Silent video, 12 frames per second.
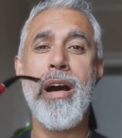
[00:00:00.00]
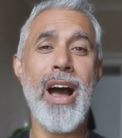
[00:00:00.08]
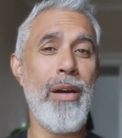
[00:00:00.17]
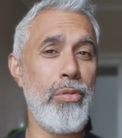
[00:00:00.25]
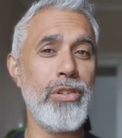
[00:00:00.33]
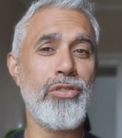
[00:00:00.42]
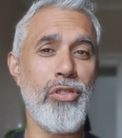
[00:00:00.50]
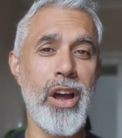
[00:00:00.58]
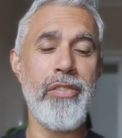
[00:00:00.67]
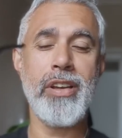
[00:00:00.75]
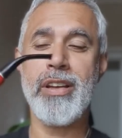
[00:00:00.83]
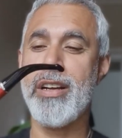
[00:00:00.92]
I was
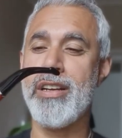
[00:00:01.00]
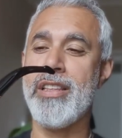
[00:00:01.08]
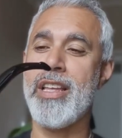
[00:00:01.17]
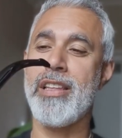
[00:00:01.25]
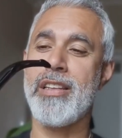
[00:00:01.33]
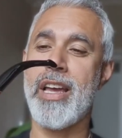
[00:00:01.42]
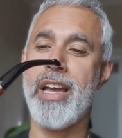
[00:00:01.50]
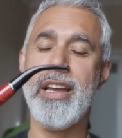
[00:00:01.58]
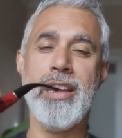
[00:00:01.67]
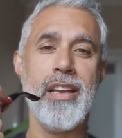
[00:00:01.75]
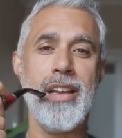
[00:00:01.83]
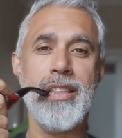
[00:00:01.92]
driving the other
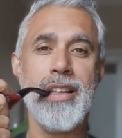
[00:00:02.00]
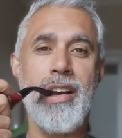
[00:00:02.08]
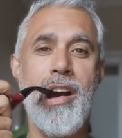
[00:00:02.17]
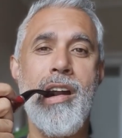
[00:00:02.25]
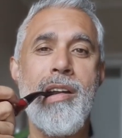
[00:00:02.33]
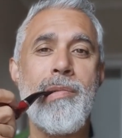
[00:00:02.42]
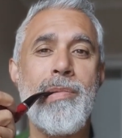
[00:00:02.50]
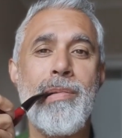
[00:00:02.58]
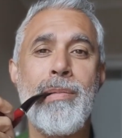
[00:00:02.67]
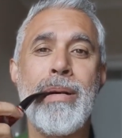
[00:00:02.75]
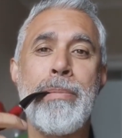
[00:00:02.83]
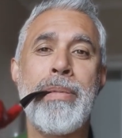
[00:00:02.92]
day in the car
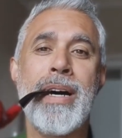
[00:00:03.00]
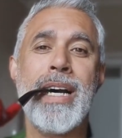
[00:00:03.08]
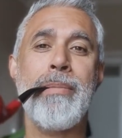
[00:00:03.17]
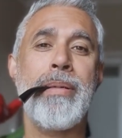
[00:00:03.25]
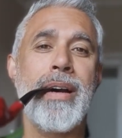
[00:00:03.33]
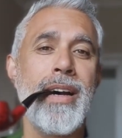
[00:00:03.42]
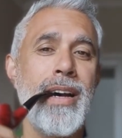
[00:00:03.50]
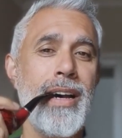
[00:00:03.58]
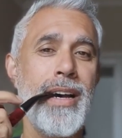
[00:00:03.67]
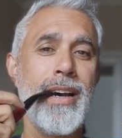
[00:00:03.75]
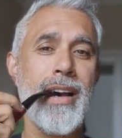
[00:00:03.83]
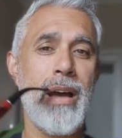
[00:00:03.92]
with my pipe
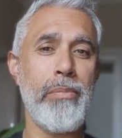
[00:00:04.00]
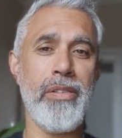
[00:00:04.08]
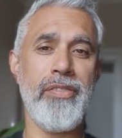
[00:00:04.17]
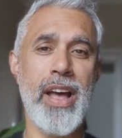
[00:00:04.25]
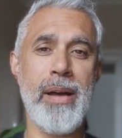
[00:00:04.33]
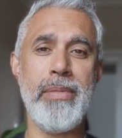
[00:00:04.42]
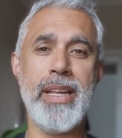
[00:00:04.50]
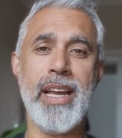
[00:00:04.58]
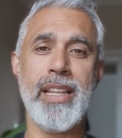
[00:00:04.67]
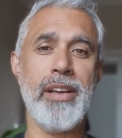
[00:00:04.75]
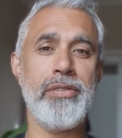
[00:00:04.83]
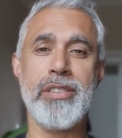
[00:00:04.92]
and my family,
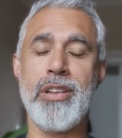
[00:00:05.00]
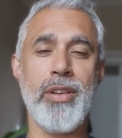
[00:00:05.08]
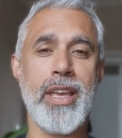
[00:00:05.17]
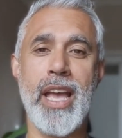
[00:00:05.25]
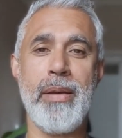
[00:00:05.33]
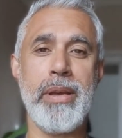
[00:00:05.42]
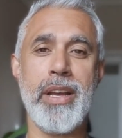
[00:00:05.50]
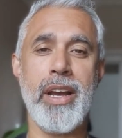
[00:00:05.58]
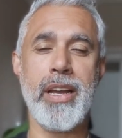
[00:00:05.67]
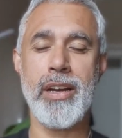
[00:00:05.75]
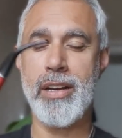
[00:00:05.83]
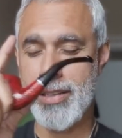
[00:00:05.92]
and they were just looking at me
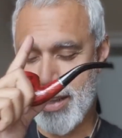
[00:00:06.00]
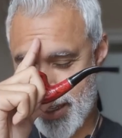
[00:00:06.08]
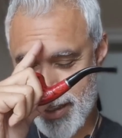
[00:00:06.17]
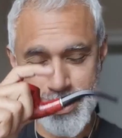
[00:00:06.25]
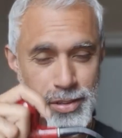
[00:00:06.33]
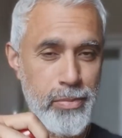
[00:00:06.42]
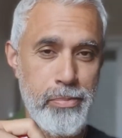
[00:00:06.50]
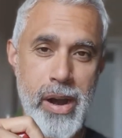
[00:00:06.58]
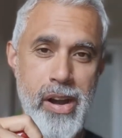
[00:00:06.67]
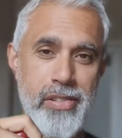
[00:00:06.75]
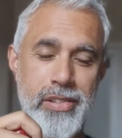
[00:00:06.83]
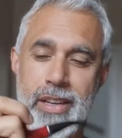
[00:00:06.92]
going, oh, that's so
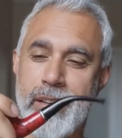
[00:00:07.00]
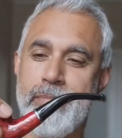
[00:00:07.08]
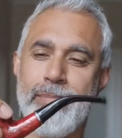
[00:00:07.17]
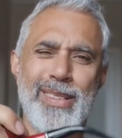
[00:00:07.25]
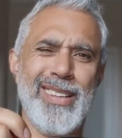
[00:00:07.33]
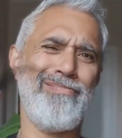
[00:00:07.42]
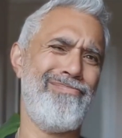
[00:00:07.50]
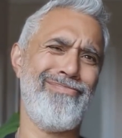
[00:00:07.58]
embarrassing. But